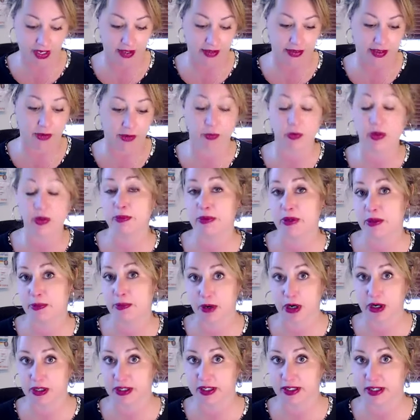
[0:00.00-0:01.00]
There will be a
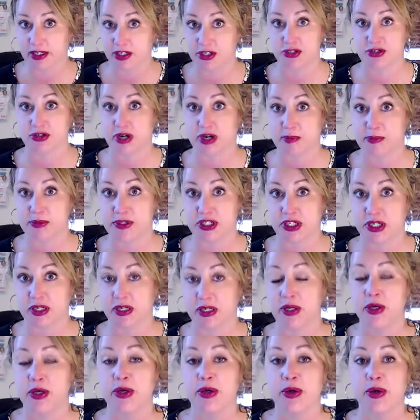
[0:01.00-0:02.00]
parking interruption.
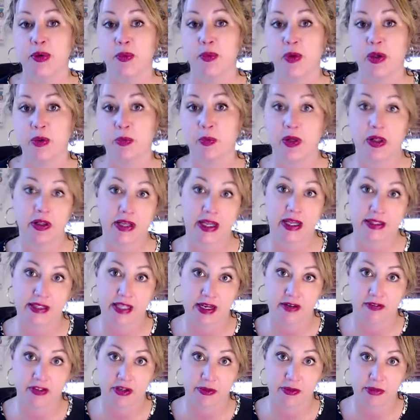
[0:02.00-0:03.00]
We will get that
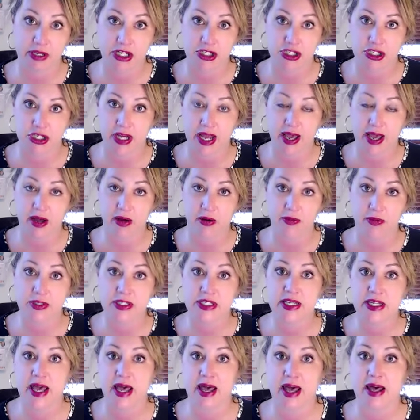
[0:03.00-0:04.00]
information
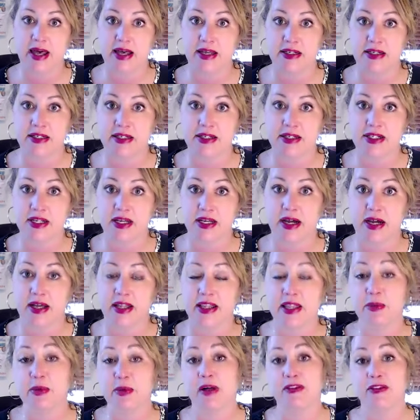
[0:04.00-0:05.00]
out, and
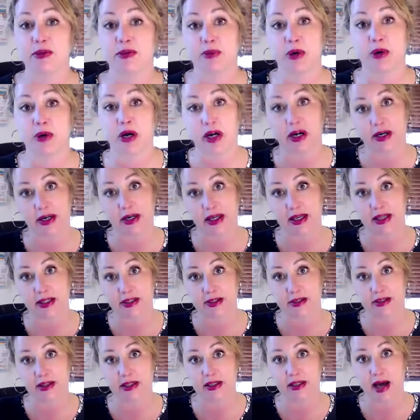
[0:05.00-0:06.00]
they will have to park
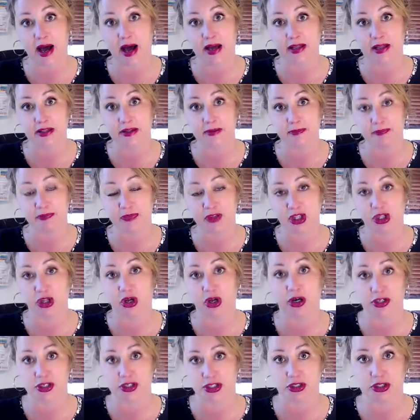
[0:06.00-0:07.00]
in the lot, the
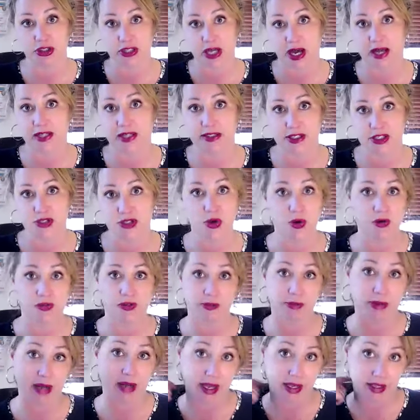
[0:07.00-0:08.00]
larger lot that's over
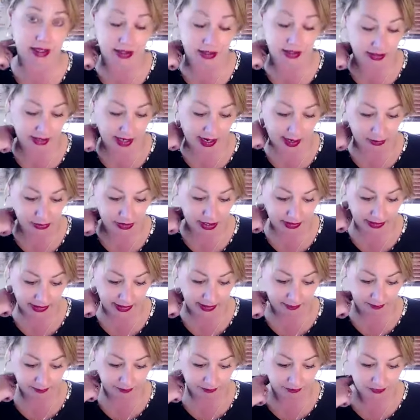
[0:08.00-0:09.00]
by the library.